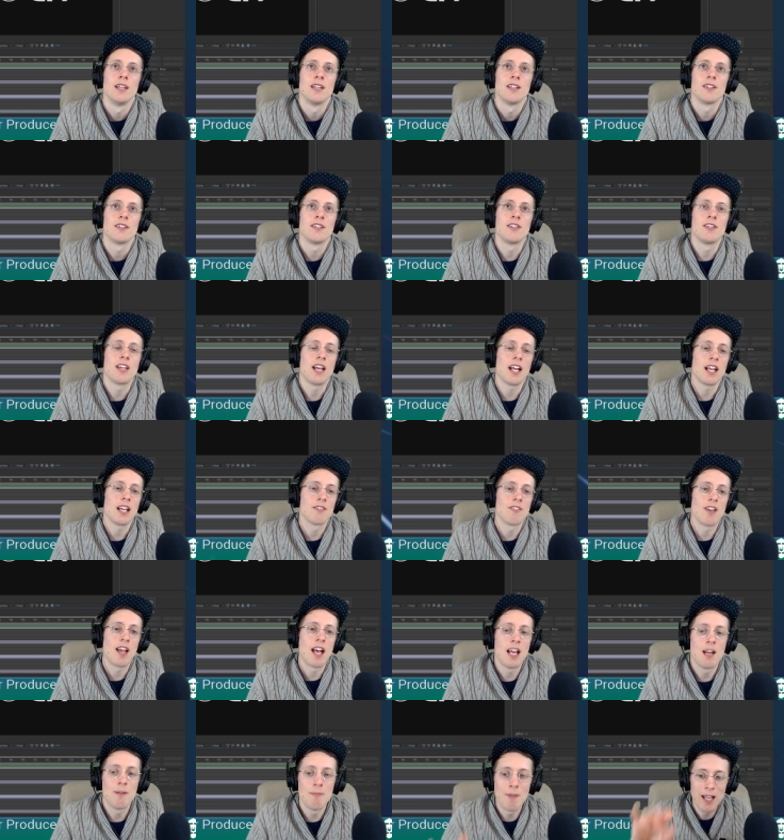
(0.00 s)

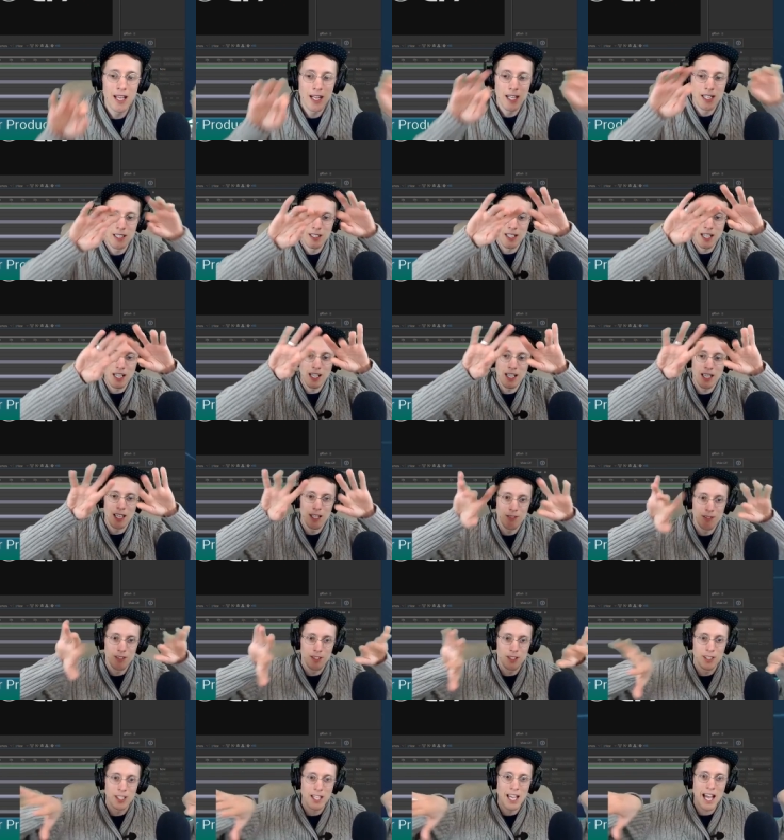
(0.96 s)
animate in like kind of
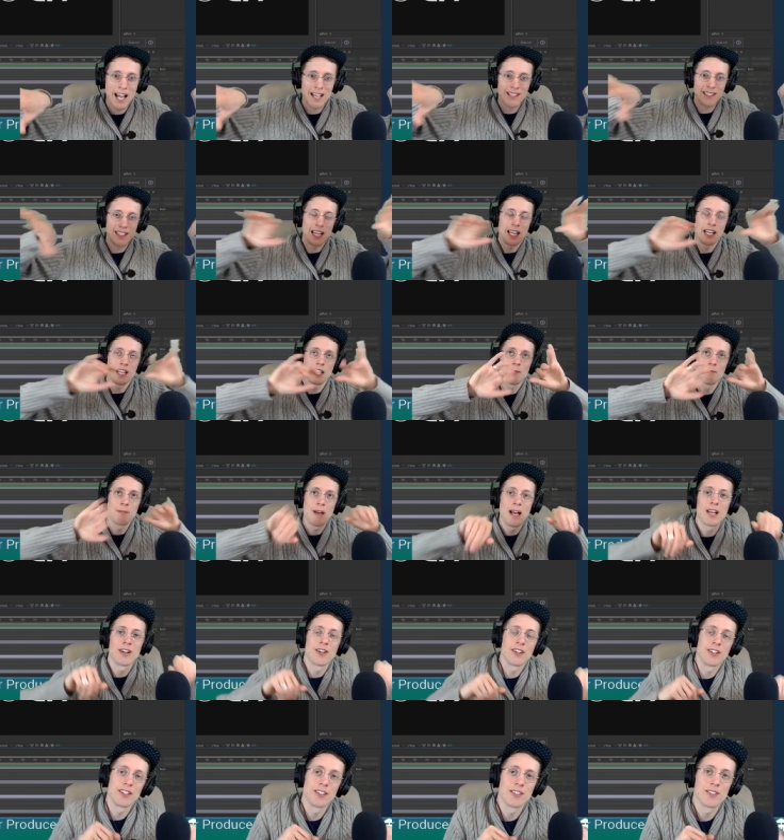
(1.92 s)
a cascading
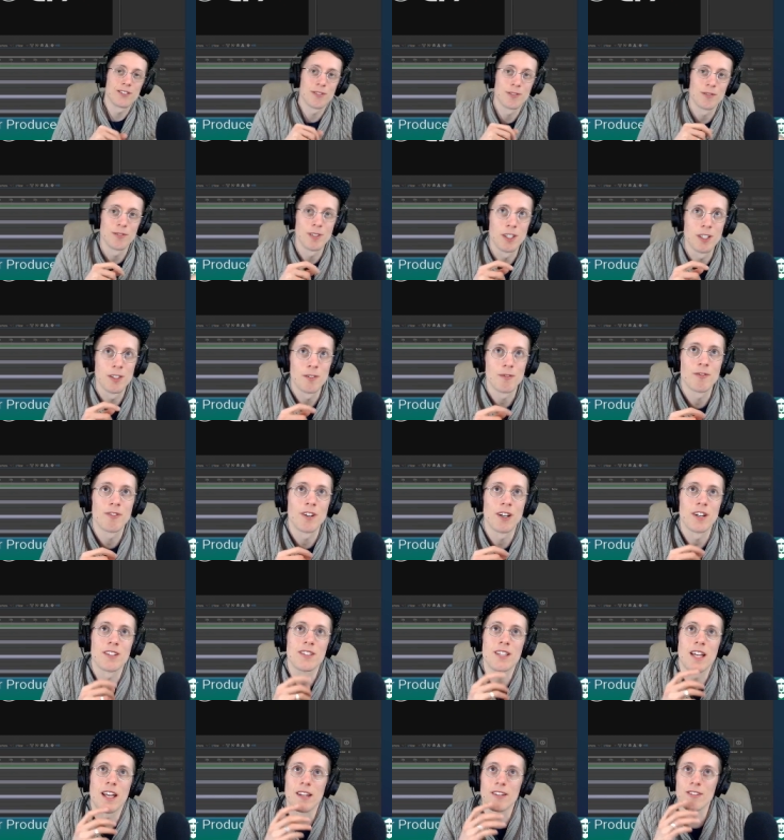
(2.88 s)
manner, and it's very
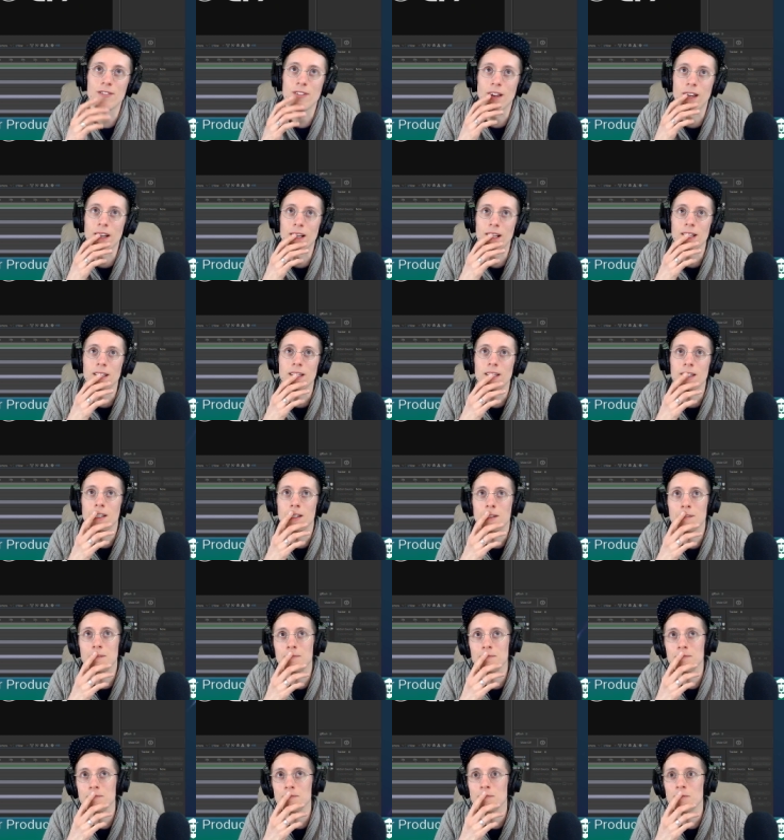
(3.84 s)
satisfying
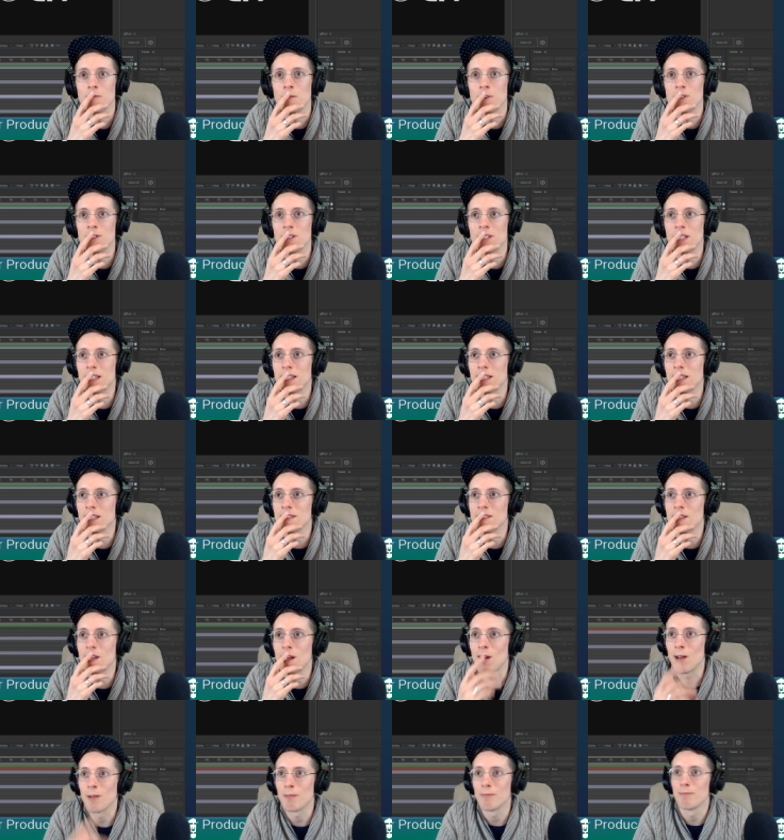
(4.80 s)
once you get things
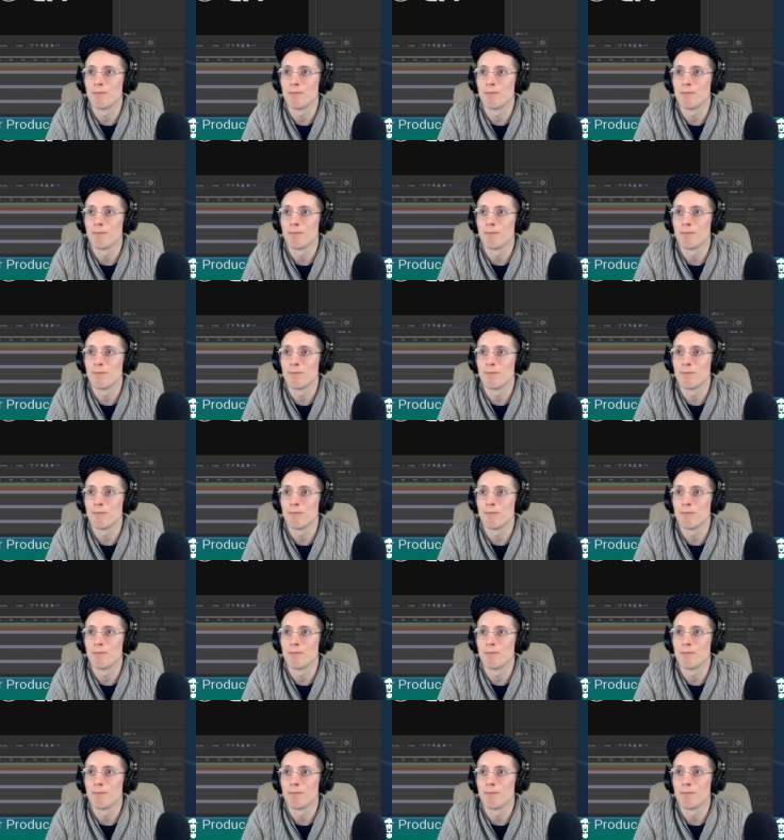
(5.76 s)
set up.